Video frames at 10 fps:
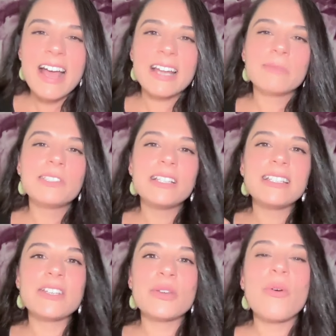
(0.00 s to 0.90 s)
and I'm
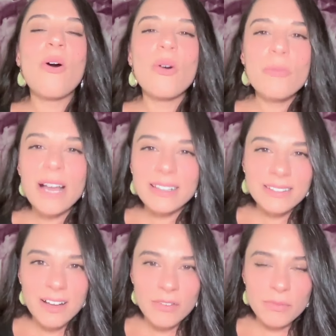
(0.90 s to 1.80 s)
sending you all my
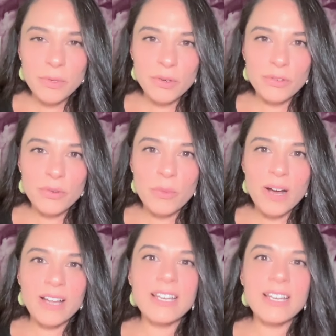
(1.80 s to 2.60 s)
love, beautiful one.